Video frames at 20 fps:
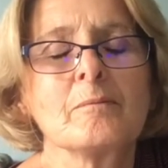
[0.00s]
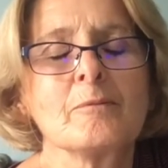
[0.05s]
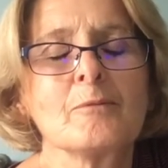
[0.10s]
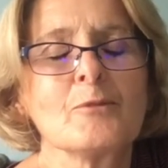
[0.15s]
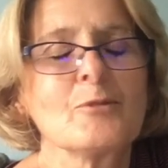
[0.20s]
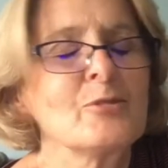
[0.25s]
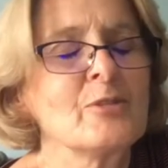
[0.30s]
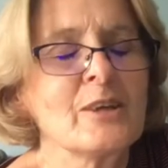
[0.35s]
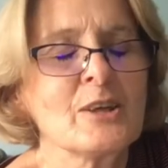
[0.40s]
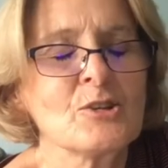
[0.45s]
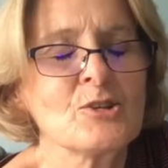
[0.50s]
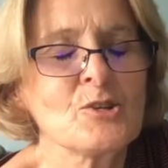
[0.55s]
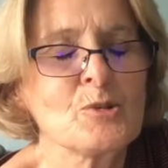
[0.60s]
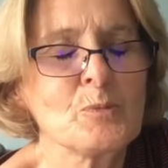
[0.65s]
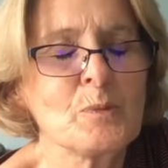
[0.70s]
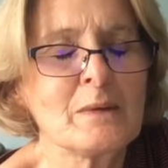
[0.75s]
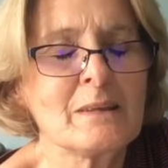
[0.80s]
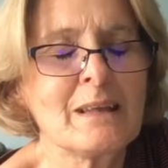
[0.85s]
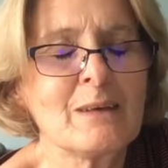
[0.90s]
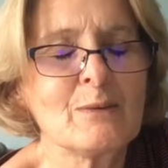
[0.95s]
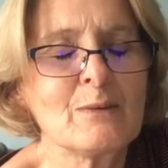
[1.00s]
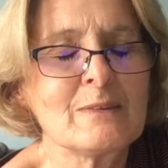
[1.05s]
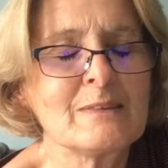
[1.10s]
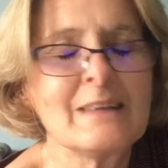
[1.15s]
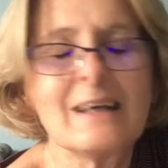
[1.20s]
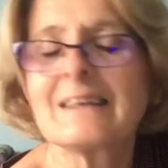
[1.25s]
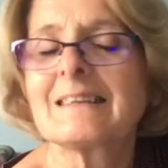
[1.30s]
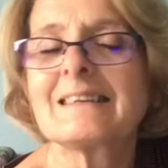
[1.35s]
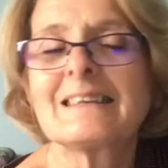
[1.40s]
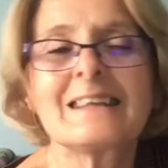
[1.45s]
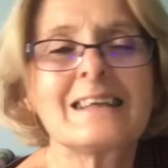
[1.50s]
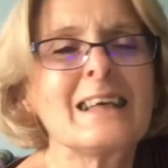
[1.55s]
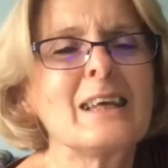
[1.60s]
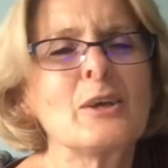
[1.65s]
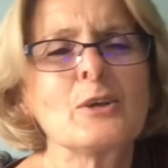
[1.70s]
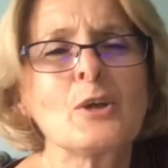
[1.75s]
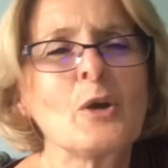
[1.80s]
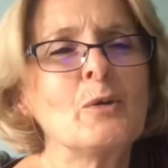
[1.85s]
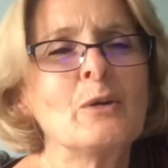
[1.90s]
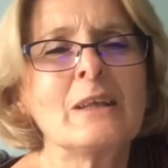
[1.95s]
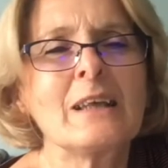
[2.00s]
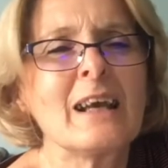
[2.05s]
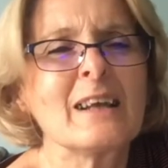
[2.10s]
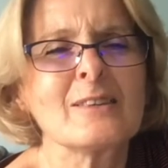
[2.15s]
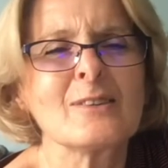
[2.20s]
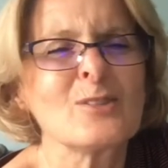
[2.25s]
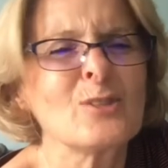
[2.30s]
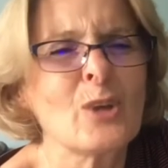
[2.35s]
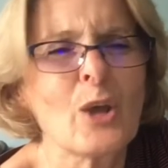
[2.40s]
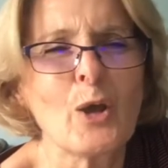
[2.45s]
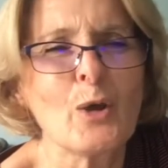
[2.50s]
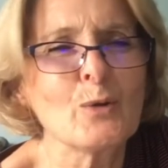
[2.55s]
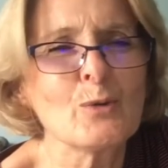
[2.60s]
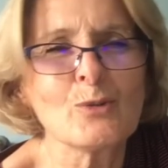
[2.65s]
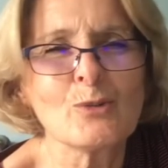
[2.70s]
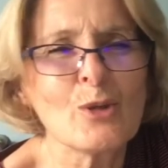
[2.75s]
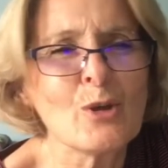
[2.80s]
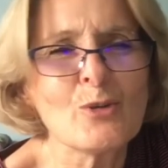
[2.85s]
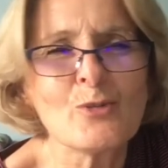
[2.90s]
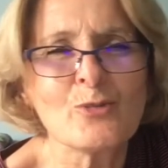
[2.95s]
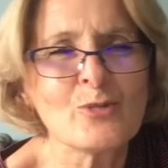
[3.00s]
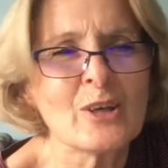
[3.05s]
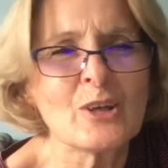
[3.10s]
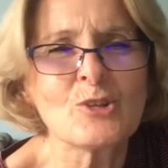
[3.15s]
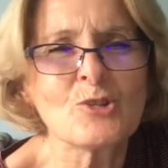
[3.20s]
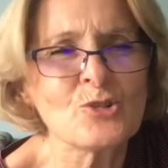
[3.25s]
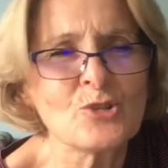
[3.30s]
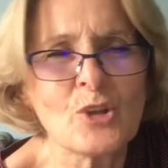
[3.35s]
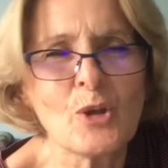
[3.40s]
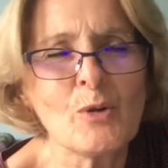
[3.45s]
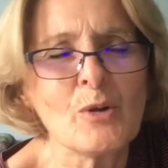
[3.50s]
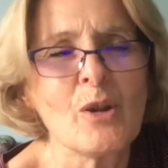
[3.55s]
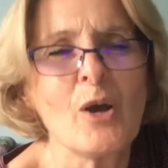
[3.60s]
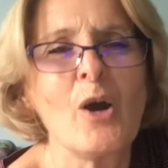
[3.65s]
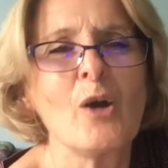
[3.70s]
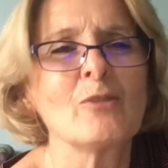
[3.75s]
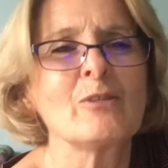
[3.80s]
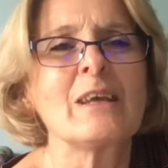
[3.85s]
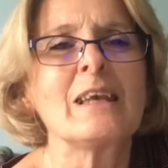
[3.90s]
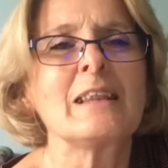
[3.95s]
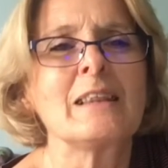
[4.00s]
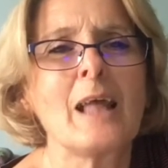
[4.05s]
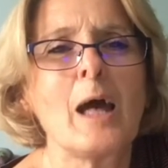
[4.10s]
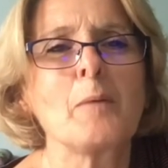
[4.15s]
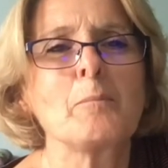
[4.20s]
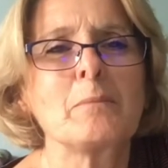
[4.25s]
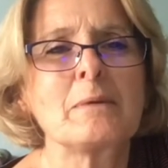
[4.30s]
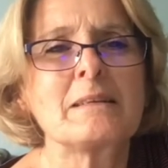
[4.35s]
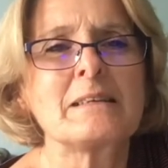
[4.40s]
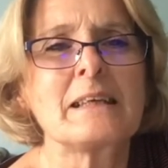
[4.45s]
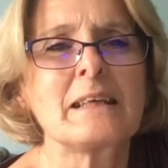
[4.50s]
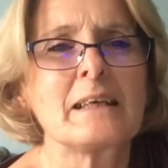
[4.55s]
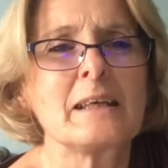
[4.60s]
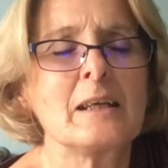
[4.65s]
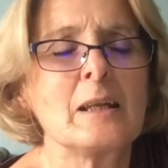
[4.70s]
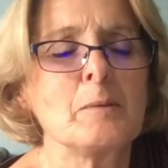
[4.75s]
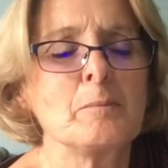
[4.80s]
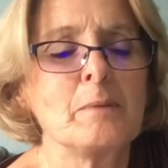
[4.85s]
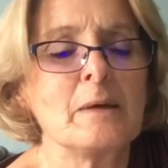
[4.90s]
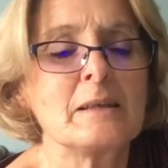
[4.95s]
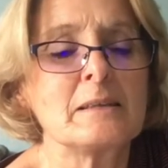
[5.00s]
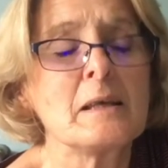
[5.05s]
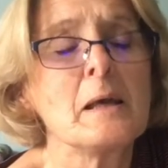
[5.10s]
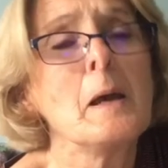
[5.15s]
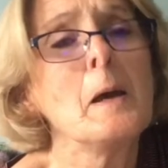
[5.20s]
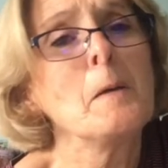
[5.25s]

fish, but there was nothing. He could only get stones, no fish, no larvae in that particular bit.